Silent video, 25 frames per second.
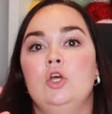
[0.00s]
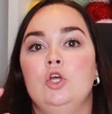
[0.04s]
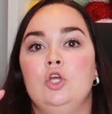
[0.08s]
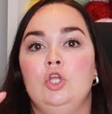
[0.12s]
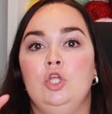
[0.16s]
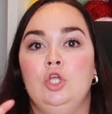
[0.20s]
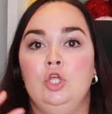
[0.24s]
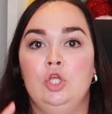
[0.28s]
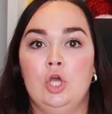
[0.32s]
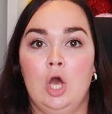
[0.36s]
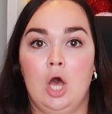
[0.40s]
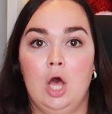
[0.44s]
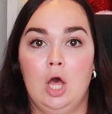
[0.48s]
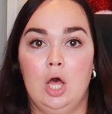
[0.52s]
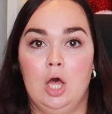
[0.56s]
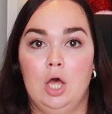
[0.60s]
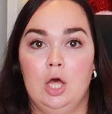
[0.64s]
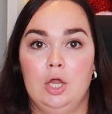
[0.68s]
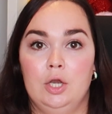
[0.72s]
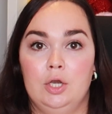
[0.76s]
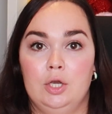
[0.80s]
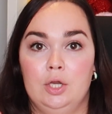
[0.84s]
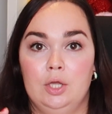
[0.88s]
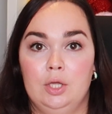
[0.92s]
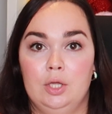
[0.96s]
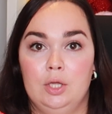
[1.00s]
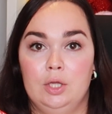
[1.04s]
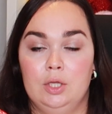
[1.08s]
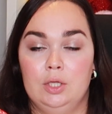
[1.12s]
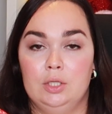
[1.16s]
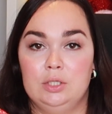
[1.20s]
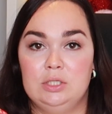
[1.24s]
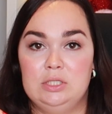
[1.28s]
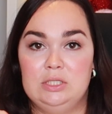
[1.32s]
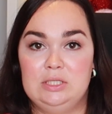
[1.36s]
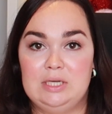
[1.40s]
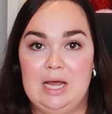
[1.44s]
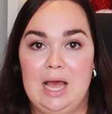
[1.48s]
yarn
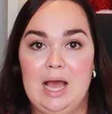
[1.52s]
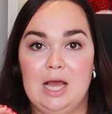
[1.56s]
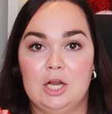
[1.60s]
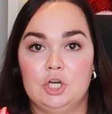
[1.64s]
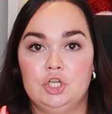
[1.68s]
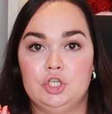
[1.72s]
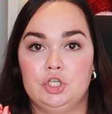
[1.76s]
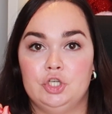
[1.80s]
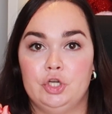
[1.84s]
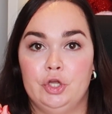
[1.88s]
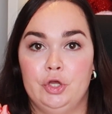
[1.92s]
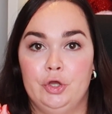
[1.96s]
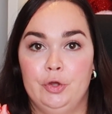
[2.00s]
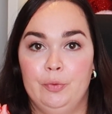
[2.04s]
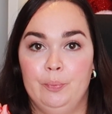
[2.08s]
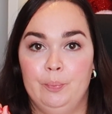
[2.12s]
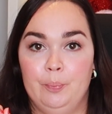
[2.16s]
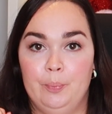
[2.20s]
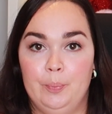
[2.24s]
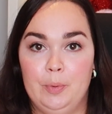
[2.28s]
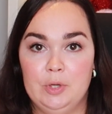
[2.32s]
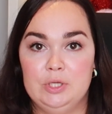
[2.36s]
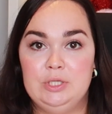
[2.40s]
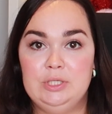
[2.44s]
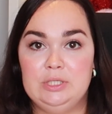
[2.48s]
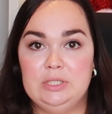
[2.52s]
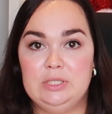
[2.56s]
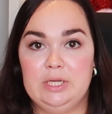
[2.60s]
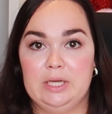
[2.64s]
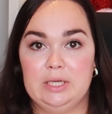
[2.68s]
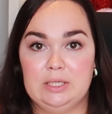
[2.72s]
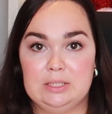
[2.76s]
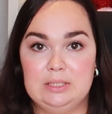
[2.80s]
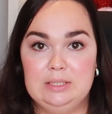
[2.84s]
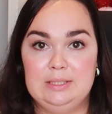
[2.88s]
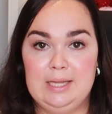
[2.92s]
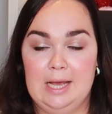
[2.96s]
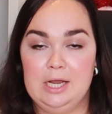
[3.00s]
stash
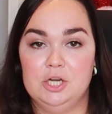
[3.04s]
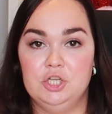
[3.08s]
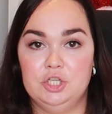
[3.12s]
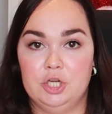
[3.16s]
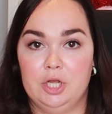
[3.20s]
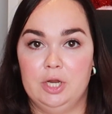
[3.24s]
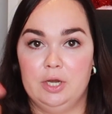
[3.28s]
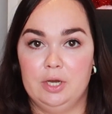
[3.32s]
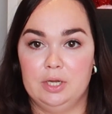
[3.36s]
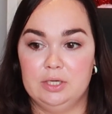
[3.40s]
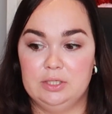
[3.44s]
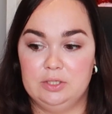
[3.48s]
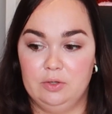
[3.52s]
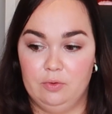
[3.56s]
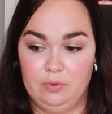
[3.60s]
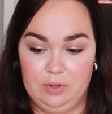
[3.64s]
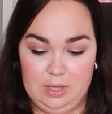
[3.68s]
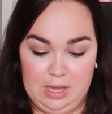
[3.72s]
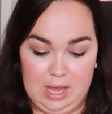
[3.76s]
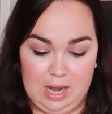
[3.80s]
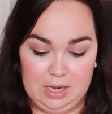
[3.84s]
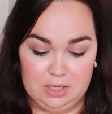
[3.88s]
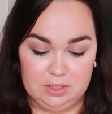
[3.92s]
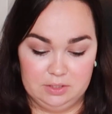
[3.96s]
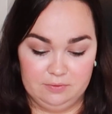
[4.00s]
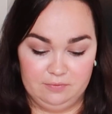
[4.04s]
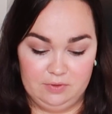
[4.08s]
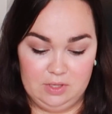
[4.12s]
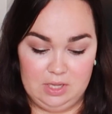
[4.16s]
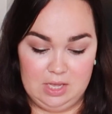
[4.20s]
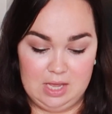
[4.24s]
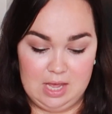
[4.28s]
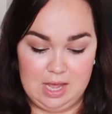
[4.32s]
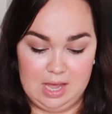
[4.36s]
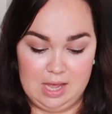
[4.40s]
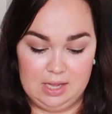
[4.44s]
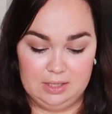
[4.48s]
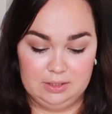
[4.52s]
busting session until the end of the
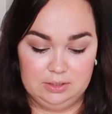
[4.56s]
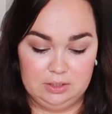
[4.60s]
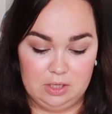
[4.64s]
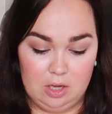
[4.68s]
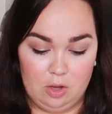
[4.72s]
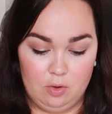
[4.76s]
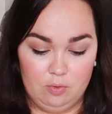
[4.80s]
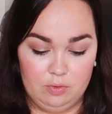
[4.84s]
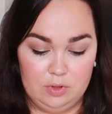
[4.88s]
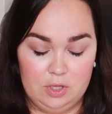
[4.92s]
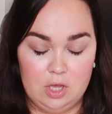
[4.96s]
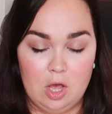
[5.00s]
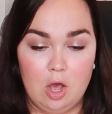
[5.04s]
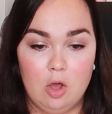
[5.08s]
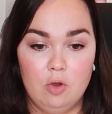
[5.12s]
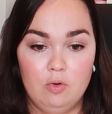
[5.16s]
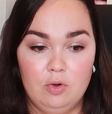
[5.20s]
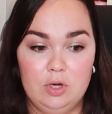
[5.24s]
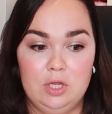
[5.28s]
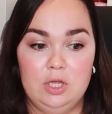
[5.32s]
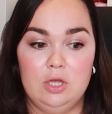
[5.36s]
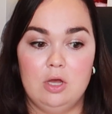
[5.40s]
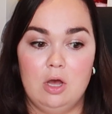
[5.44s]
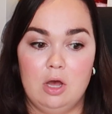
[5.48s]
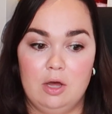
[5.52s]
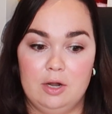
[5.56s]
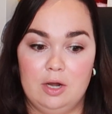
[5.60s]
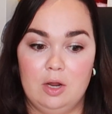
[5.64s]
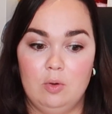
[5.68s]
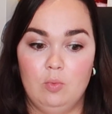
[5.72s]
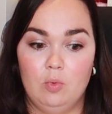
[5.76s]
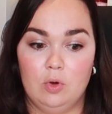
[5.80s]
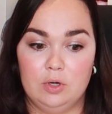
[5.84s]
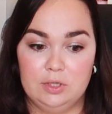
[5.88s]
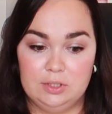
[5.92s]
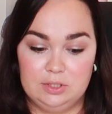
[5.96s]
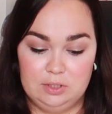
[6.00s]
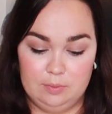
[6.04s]
year. So the only yarn I
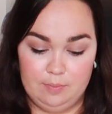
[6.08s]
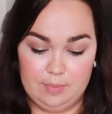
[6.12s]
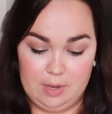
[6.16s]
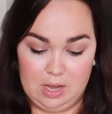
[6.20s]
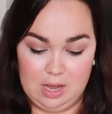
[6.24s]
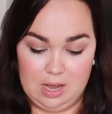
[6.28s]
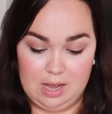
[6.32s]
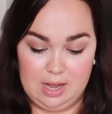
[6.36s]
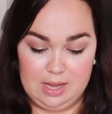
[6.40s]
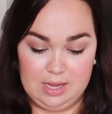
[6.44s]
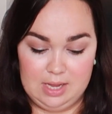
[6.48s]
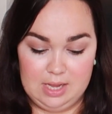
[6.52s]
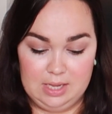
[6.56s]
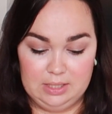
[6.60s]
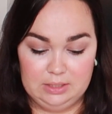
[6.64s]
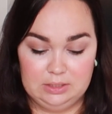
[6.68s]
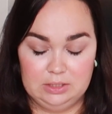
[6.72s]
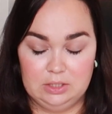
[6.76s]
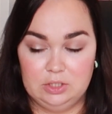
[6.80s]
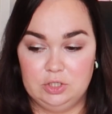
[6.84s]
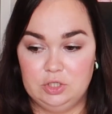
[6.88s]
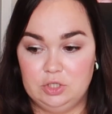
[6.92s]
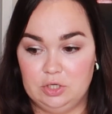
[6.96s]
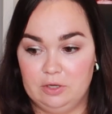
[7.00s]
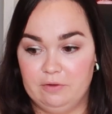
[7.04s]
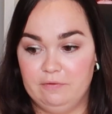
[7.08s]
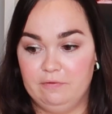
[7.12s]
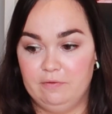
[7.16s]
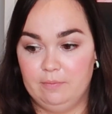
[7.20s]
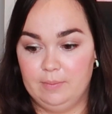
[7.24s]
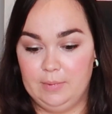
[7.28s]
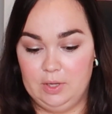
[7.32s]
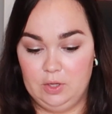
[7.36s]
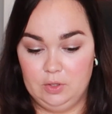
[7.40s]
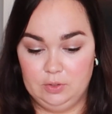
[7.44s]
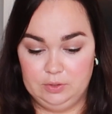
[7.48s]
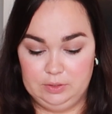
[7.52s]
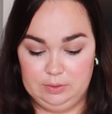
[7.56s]
want to buy is the stuff for
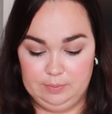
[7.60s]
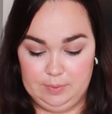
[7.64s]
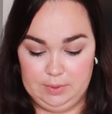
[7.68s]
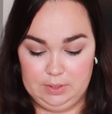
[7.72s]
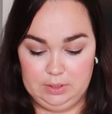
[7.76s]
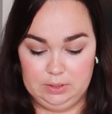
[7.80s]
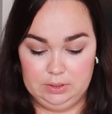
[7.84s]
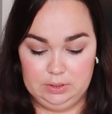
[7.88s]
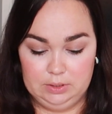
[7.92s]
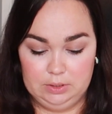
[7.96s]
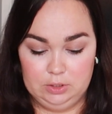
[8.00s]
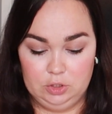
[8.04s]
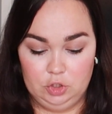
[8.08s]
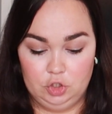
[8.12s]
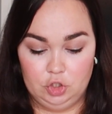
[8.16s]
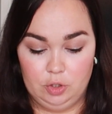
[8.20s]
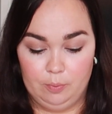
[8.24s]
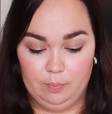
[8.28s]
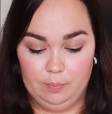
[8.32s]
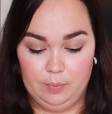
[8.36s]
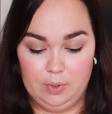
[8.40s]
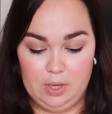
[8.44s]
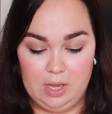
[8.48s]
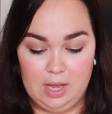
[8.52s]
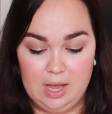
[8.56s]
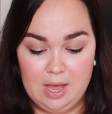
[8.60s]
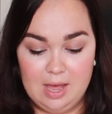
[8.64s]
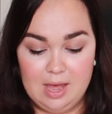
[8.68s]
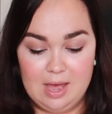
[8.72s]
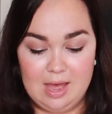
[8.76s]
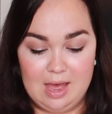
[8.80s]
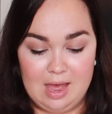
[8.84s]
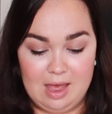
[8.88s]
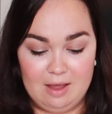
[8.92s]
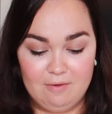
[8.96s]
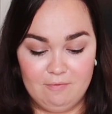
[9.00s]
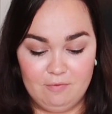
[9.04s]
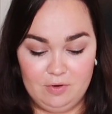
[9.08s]
my husband's jumper.
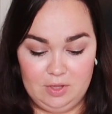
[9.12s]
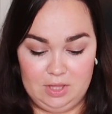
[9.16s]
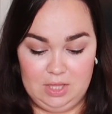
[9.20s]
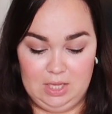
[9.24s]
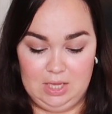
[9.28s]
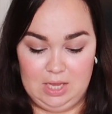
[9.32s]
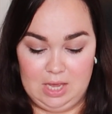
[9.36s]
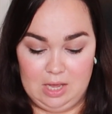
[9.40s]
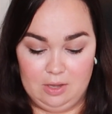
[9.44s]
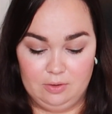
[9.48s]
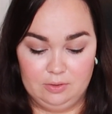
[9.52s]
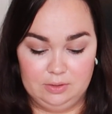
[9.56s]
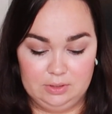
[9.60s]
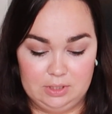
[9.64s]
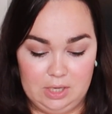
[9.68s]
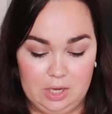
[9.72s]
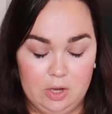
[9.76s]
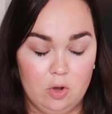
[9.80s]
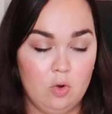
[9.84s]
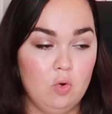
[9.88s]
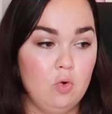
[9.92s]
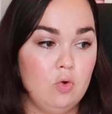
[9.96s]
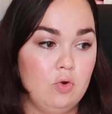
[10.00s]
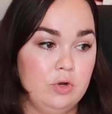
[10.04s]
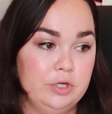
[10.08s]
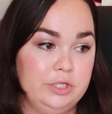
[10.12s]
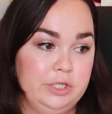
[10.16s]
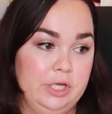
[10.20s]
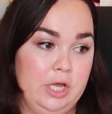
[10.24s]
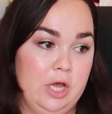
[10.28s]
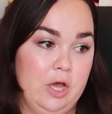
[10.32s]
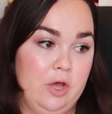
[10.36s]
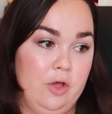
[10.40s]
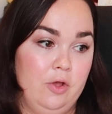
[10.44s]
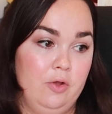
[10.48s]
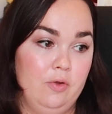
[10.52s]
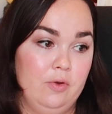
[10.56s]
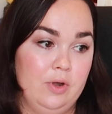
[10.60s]
Everything else I already
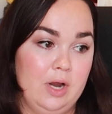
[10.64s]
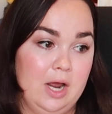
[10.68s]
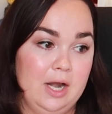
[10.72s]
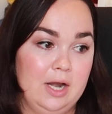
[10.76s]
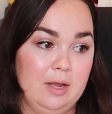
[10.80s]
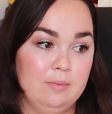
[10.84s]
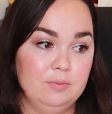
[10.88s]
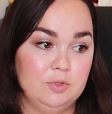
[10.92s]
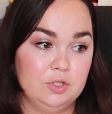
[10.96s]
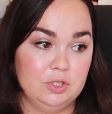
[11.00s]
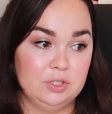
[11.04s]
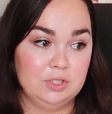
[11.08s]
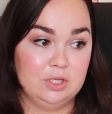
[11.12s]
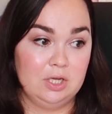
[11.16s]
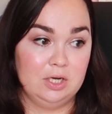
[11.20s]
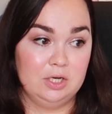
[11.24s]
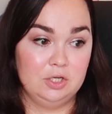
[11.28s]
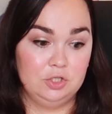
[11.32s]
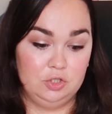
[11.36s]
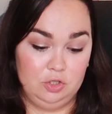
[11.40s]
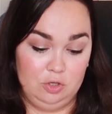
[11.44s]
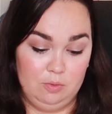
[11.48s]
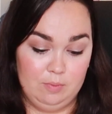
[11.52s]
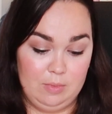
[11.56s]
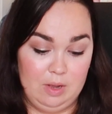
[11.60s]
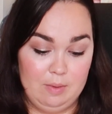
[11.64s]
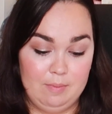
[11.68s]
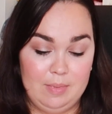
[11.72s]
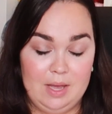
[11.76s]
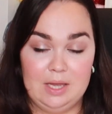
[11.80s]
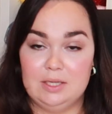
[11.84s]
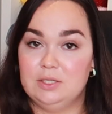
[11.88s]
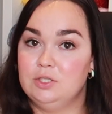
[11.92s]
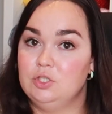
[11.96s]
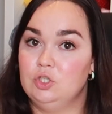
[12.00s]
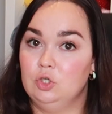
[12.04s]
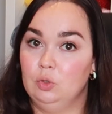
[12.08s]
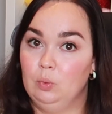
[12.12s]
own, and I'm just going to do my
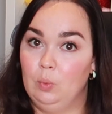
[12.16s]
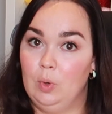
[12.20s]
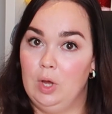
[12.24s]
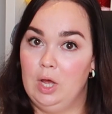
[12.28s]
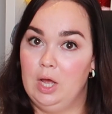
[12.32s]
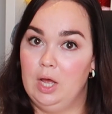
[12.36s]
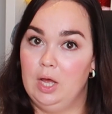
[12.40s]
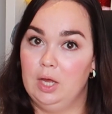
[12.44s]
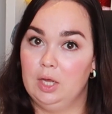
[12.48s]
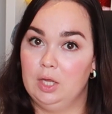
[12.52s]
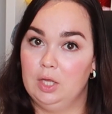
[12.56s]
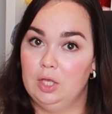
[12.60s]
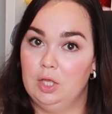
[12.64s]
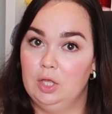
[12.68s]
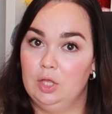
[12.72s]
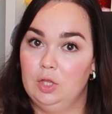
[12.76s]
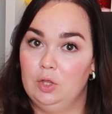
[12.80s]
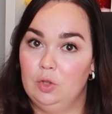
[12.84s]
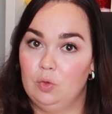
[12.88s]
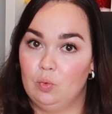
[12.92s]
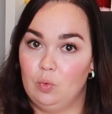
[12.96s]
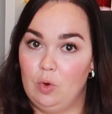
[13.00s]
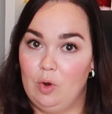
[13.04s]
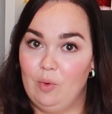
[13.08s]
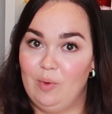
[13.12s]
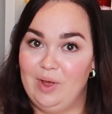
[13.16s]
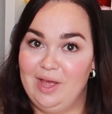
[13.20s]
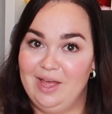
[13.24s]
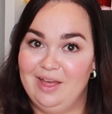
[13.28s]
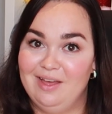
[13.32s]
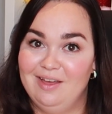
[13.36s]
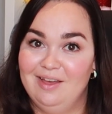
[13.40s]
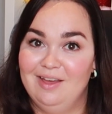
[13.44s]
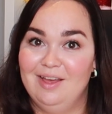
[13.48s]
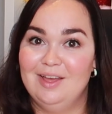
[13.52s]
best to work through it.